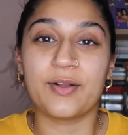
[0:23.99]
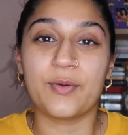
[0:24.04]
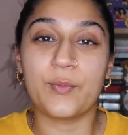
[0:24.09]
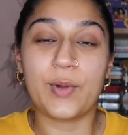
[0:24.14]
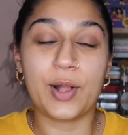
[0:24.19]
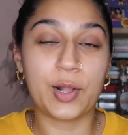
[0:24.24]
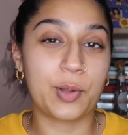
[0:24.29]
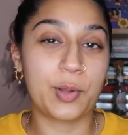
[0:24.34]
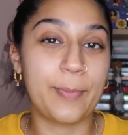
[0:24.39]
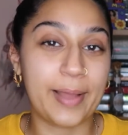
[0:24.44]

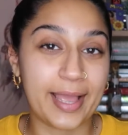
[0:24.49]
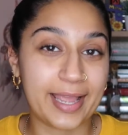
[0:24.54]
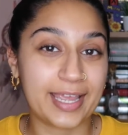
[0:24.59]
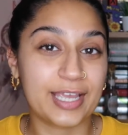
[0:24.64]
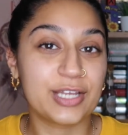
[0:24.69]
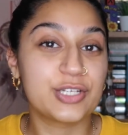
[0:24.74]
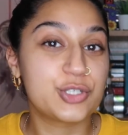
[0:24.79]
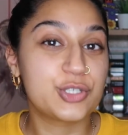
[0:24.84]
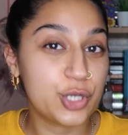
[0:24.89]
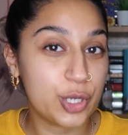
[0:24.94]
welcome
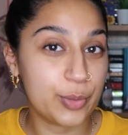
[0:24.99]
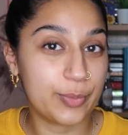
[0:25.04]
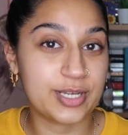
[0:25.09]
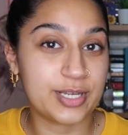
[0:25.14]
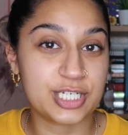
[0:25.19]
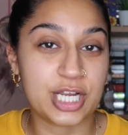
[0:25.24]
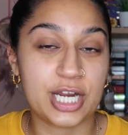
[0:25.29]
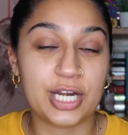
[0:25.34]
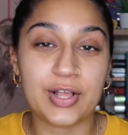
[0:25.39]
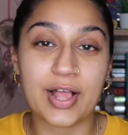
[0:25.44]
back to my
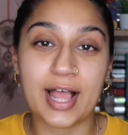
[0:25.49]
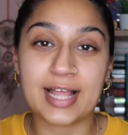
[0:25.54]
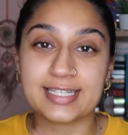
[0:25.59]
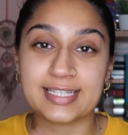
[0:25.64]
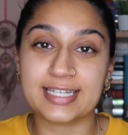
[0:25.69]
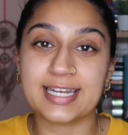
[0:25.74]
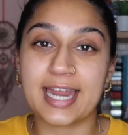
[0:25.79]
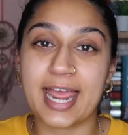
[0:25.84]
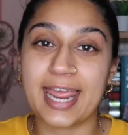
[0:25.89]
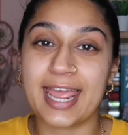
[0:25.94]
channel, and
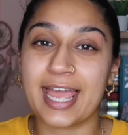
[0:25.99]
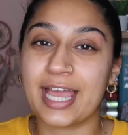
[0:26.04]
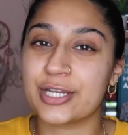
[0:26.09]
today,